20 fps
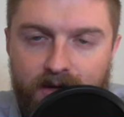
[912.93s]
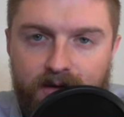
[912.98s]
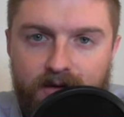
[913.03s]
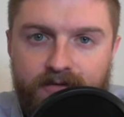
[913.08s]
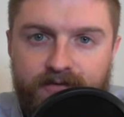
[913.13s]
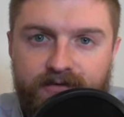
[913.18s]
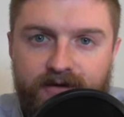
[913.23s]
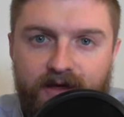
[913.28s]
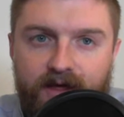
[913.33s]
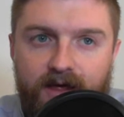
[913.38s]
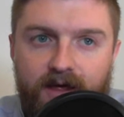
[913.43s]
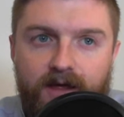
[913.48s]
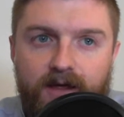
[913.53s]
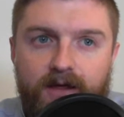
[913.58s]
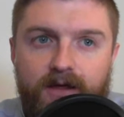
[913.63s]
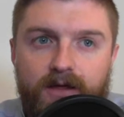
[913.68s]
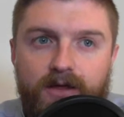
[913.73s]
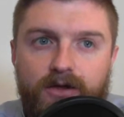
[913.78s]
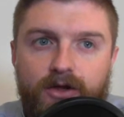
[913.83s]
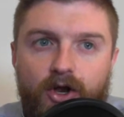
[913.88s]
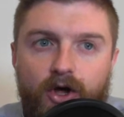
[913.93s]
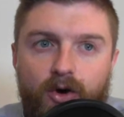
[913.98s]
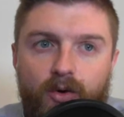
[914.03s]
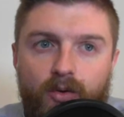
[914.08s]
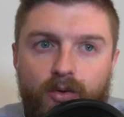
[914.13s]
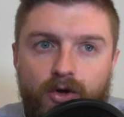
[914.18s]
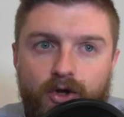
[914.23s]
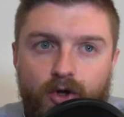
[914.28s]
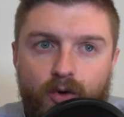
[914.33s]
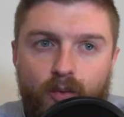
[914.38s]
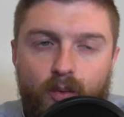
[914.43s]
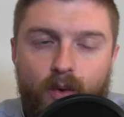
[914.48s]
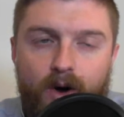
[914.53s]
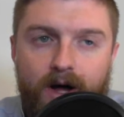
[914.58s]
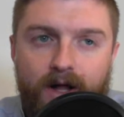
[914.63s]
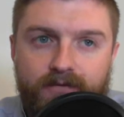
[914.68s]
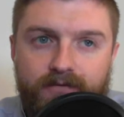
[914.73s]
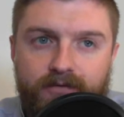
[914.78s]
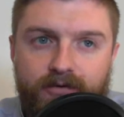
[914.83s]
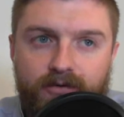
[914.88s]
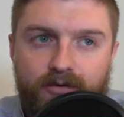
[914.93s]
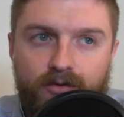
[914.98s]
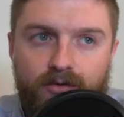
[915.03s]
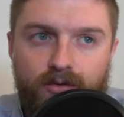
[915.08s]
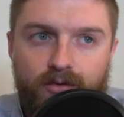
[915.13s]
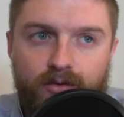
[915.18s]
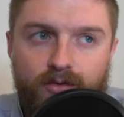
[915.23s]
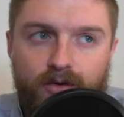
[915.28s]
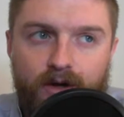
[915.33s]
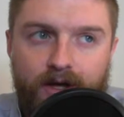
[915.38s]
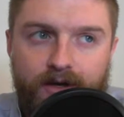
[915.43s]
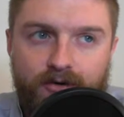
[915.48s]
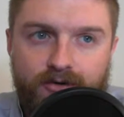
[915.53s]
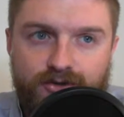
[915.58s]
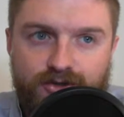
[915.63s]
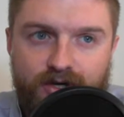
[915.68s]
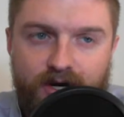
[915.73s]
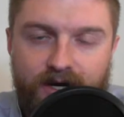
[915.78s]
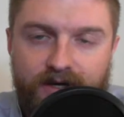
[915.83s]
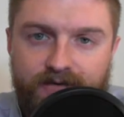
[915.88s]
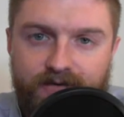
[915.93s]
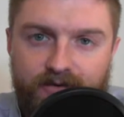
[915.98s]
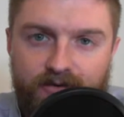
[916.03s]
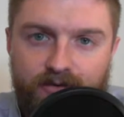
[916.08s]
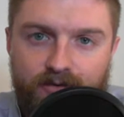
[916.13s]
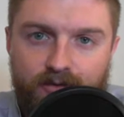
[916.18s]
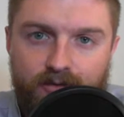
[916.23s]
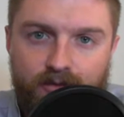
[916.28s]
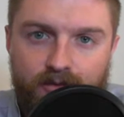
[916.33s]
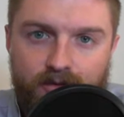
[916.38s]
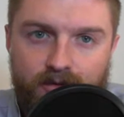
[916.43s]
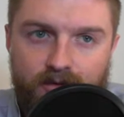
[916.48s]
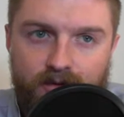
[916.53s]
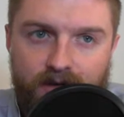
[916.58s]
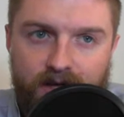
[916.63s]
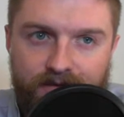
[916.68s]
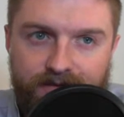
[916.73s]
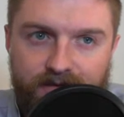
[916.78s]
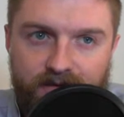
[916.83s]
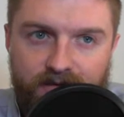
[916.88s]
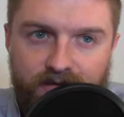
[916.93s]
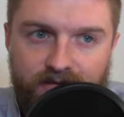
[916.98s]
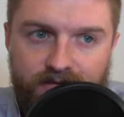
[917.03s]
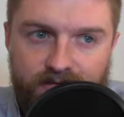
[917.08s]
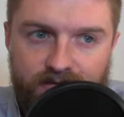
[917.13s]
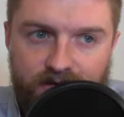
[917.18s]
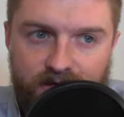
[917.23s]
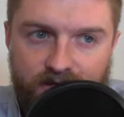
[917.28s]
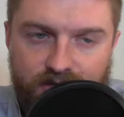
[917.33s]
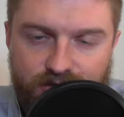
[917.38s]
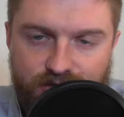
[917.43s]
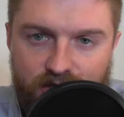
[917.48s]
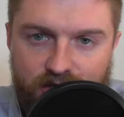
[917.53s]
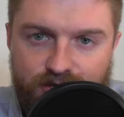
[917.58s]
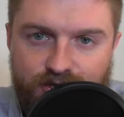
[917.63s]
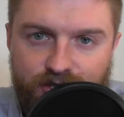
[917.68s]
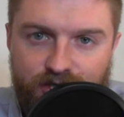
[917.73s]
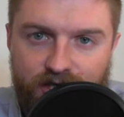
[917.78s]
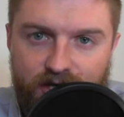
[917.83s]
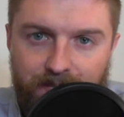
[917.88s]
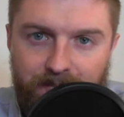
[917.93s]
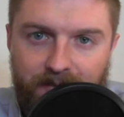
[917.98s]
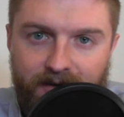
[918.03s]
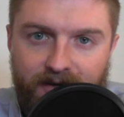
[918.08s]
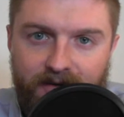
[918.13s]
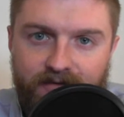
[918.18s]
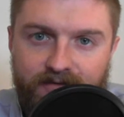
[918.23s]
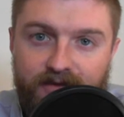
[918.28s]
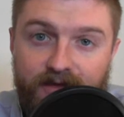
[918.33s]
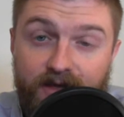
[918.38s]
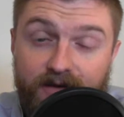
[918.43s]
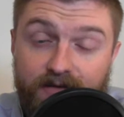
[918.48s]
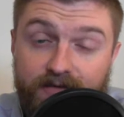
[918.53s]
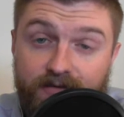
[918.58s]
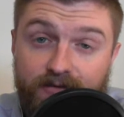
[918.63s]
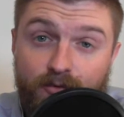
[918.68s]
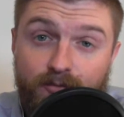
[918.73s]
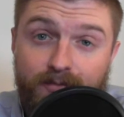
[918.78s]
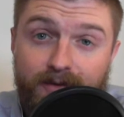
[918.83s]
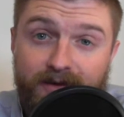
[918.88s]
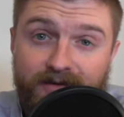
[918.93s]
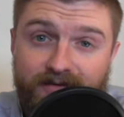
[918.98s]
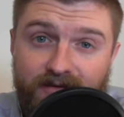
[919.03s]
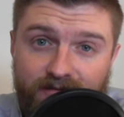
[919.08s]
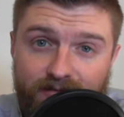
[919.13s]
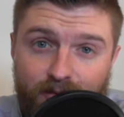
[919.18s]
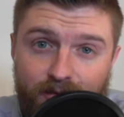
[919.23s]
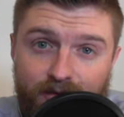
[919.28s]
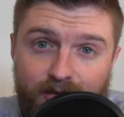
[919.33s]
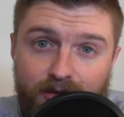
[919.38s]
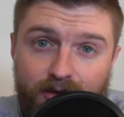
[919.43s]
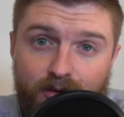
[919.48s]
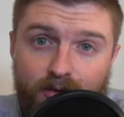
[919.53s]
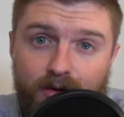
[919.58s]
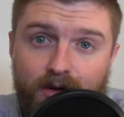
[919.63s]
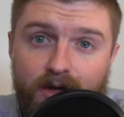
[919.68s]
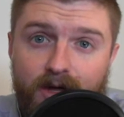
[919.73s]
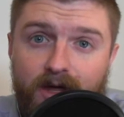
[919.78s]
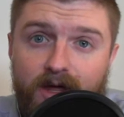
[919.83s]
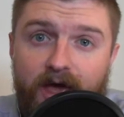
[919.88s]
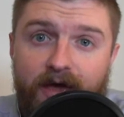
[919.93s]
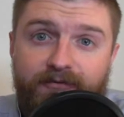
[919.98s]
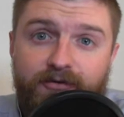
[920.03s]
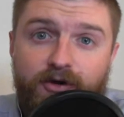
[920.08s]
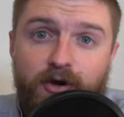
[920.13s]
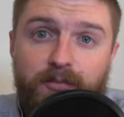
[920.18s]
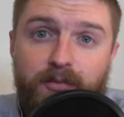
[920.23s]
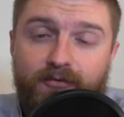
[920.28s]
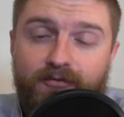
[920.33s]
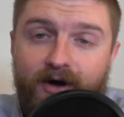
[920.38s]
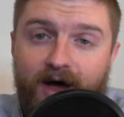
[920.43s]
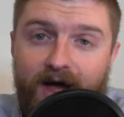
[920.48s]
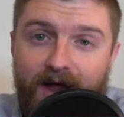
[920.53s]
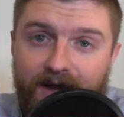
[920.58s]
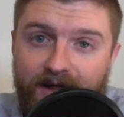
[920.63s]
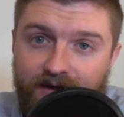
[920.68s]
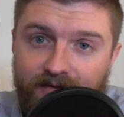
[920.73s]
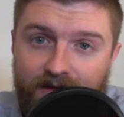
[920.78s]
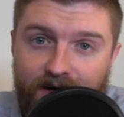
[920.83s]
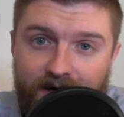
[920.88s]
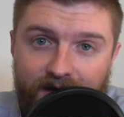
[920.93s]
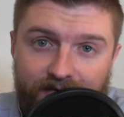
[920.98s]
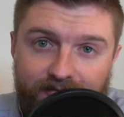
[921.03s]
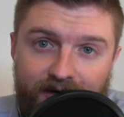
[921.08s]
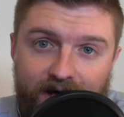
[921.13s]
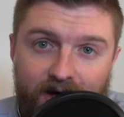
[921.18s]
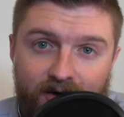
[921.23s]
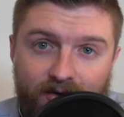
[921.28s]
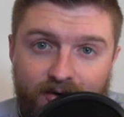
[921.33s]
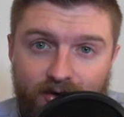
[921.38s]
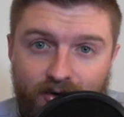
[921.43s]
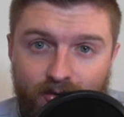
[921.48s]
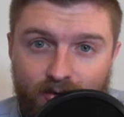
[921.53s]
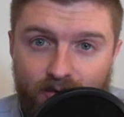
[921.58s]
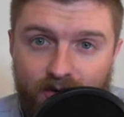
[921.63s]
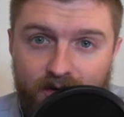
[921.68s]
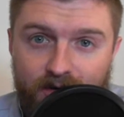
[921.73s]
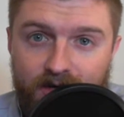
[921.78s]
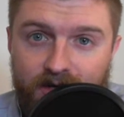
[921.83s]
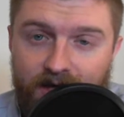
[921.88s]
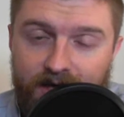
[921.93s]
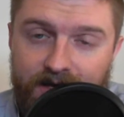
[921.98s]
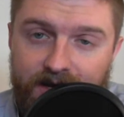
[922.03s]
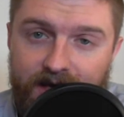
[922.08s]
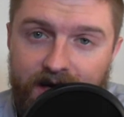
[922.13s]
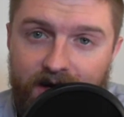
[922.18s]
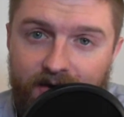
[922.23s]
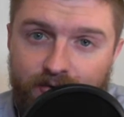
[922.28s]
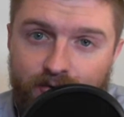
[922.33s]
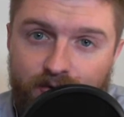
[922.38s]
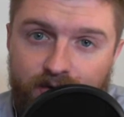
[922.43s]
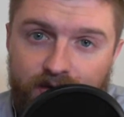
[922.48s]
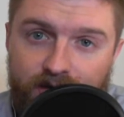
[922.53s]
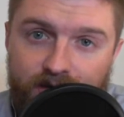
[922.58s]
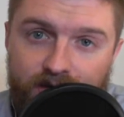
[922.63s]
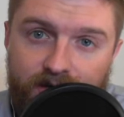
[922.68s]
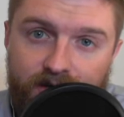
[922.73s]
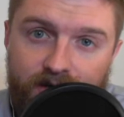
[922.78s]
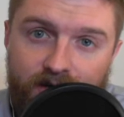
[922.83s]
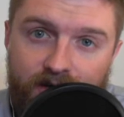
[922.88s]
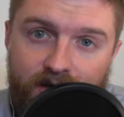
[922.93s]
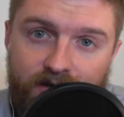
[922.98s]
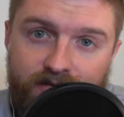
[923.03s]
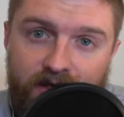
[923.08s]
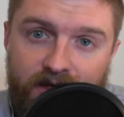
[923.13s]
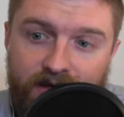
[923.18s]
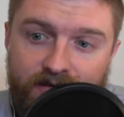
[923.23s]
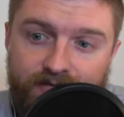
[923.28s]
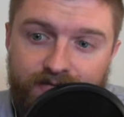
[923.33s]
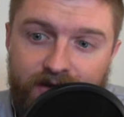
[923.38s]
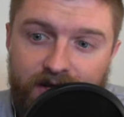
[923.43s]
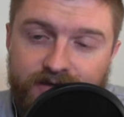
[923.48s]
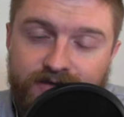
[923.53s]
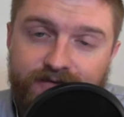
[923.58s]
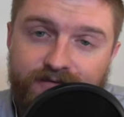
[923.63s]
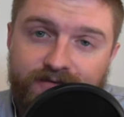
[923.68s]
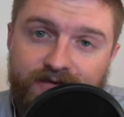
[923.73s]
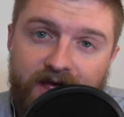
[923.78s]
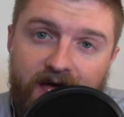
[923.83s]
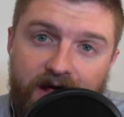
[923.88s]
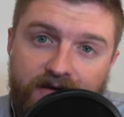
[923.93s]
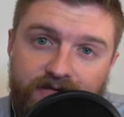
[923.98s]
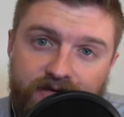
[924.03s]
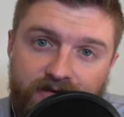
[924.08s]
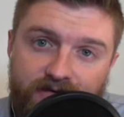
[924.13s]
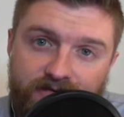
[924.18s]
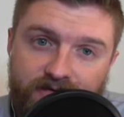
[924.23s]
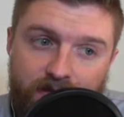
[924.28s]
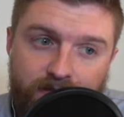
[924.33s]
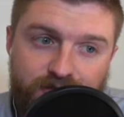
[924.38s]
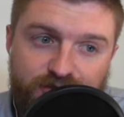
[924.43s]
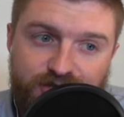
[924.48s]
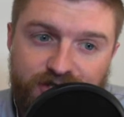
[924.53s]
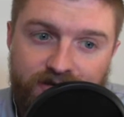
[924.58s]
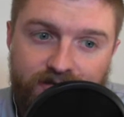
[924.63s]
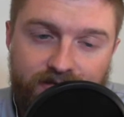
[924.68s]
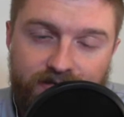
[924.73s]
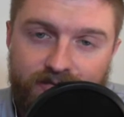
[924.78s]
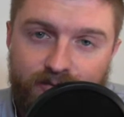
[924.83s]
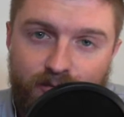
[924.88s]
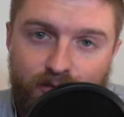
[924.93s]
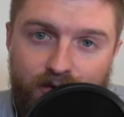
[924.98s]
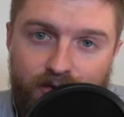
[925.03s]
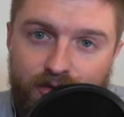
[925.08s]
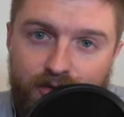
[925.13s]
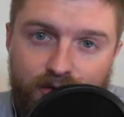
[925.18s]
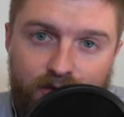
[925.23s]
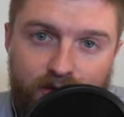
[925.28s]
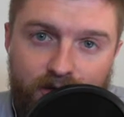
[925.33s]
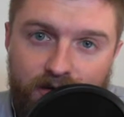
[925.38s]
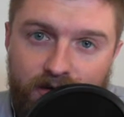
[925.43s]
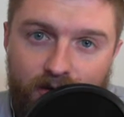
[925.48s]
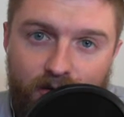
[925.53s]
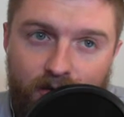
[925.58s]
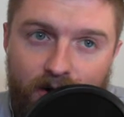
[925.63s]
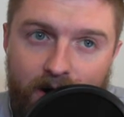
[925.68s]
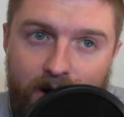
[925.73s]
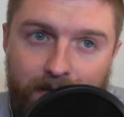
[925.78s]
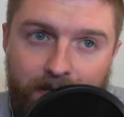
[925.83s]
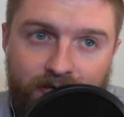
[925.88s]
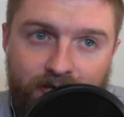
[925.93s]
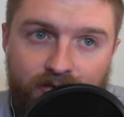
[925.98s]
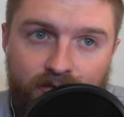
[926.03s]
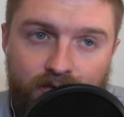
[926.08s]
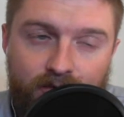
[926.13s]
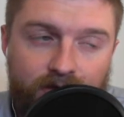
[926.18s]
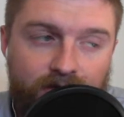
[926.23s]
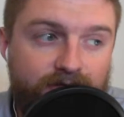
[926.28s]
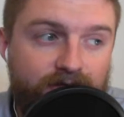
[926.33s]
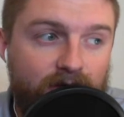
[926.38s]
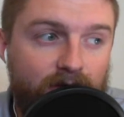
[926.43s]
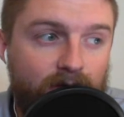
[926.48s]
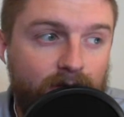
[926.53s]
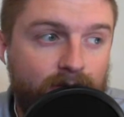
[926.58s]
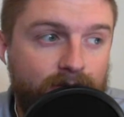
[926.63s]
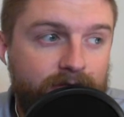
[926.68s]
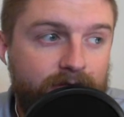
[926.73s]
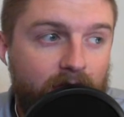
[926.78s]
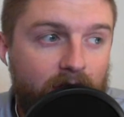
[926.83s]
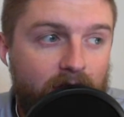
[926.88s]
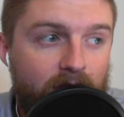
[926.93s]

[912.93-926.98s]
say, you want to, and you're trying to get these construction companies then to do business with you, if you're providing a lot of value in how you can take advantage of tax exemptions with, opportunity zones,